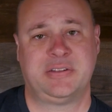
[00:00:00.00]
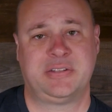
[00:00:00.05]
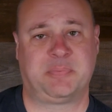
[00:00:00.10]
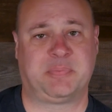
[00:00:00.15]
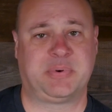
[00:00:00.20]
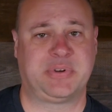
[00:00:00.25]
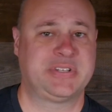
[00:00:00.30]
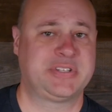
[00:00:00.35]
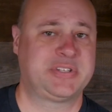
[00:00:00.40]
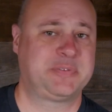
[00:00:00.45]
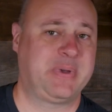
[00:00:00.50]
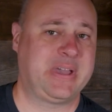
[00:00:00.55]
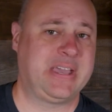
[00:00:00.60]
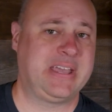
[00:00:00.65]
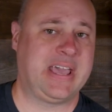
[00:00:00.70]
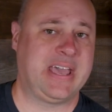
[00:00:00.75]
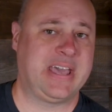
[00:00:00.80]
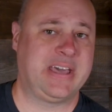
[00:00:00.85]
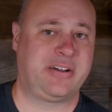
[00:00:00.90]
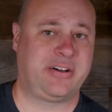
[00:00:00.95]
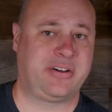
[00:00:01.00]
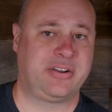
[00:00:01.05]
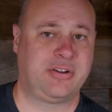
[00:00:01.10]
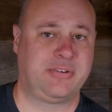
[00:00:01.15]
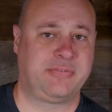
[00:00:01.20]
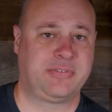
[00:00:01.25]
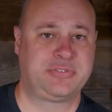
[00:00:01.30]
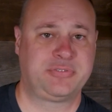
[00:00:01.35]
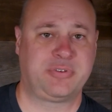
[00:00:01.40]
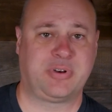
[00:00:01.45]
To participate, head on
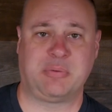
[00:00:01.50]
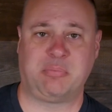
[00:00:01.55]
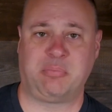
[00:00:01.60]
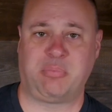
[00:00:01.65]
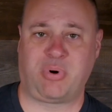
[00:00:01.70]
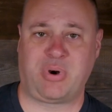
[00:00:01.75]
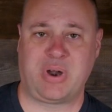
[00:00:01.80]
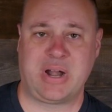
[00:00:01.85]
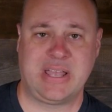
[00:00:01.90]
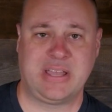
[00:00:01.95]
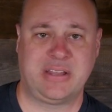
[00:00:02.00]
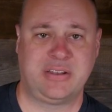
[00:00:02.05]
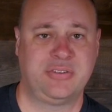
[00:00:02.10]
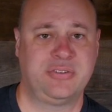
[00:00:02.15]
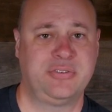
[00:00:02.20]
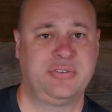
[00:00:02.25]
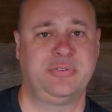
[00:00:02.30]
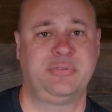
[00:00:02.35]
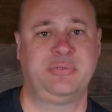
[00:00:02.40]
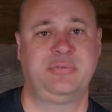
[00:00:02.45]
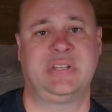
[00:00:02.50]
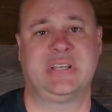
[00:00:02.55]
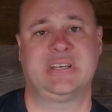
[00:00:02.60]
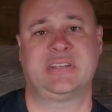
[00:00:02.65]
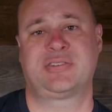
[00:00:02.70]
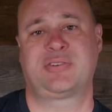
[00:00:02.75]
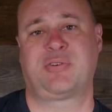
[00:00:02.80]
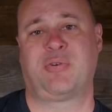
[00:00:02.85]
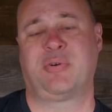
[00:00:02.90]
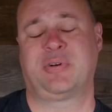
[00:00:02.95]
over to our brand new
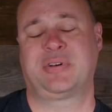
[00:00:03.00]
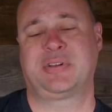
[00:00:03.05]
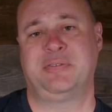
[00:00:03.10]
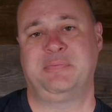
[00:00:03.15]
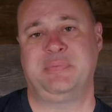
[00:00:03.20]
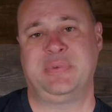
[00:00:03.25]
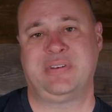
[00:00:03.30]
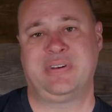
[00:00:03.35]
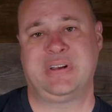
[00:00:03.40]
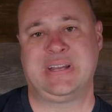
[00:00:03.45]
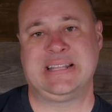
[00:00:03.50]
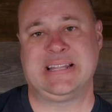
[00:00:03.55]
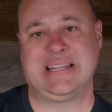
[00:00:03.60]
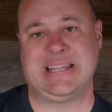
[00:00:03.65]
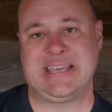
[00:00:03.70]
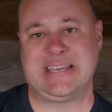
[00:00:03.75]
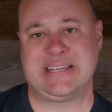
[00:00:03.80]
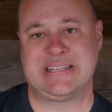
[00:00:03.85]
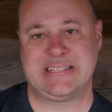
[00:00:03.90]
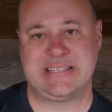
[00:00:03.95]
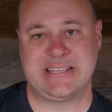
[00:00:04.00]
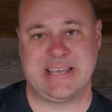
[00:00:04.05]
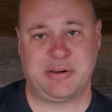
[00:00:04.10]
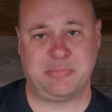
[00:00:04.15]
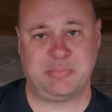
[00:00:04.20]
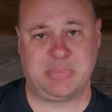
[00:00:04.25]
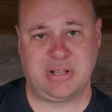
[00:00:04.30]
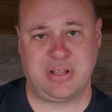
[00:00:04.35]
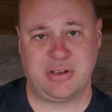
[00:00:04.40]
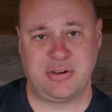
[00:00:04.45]
Discord community linked
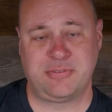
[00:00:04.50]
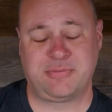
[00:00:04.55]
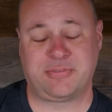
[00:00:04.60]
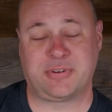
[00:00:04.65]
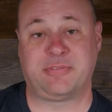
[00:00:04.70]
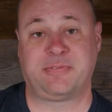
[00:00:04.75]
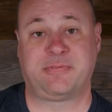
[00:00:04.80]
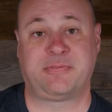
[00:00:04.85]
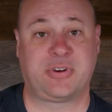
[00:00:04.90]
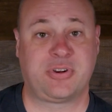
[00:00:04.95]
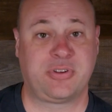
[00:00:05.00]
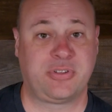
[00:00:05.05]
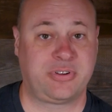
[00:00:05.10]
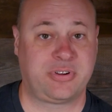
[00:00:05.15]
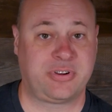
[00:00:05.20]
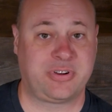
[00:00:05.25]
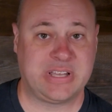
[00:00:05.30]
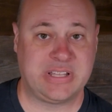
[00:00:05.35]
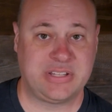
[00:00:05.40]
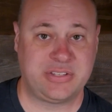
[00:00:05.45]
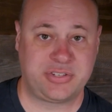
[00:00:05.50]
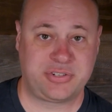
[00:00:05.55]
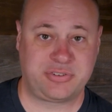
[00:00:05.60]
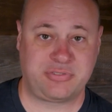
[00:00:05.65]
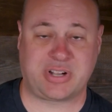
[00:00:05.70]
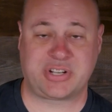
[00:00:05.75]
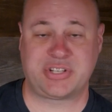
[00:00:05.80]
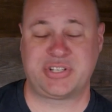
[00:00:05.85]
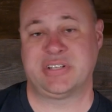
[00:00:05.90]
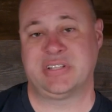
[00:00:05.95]
down below for further
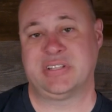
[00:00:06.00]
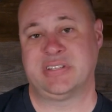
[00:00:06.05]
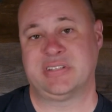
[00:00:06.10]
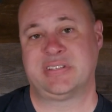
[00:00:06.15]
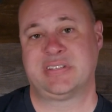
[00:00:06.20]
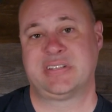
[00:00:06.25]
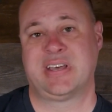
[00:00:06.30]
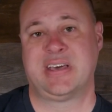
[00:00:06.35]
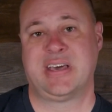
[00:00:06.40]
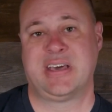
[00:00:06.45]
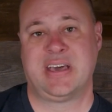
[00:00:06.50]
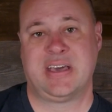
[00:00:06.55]
instructions.